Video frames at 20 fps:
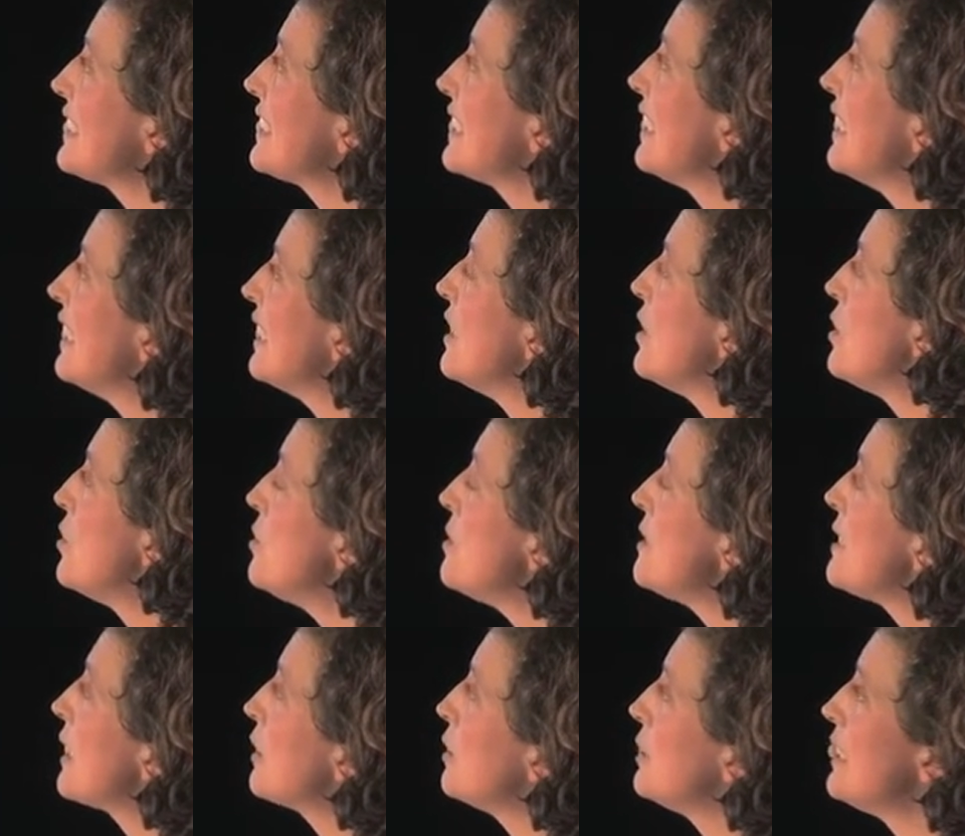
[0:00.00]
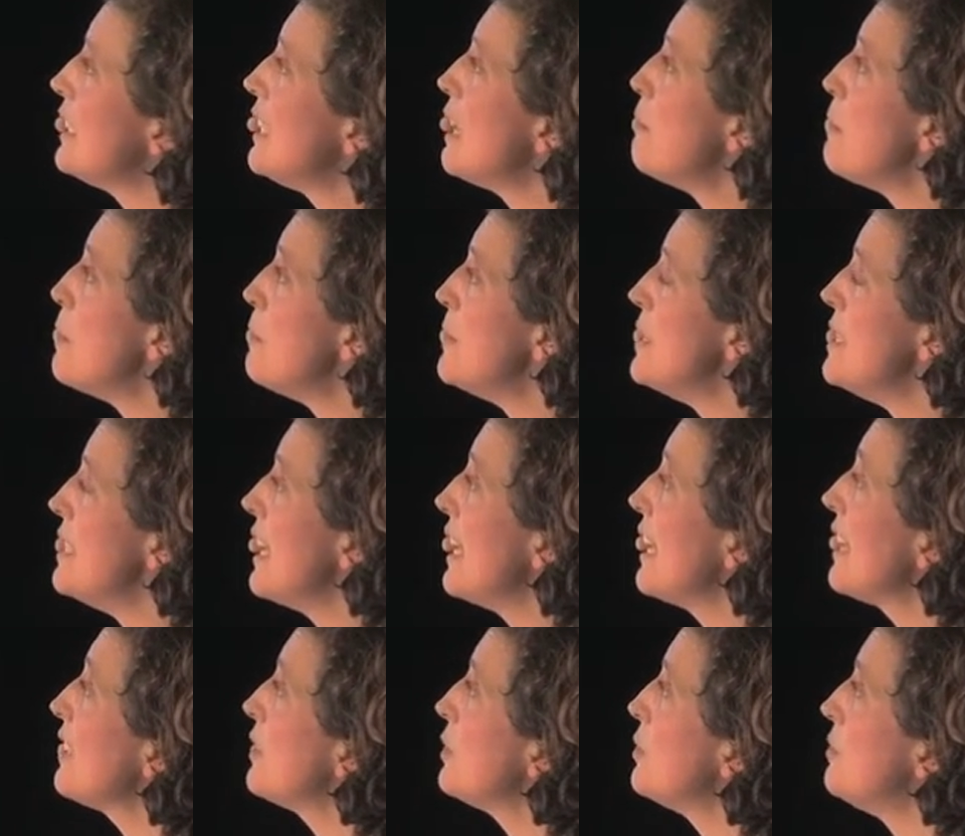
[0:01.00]
that was right next to the tree
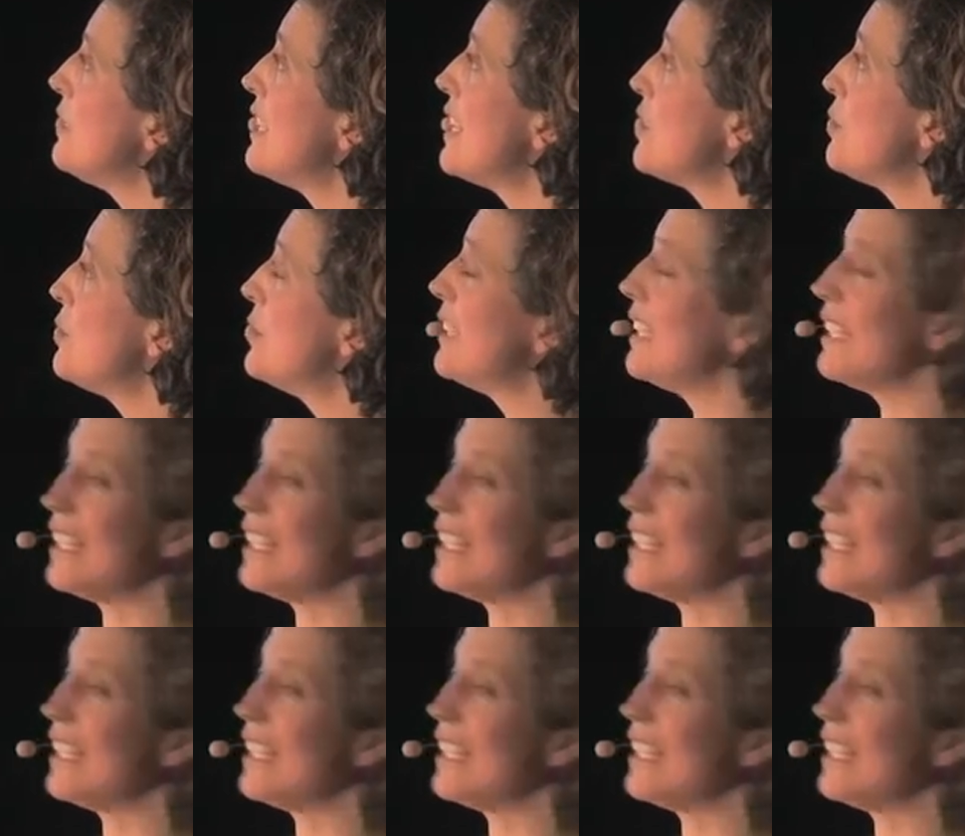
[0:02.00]
nursery in the village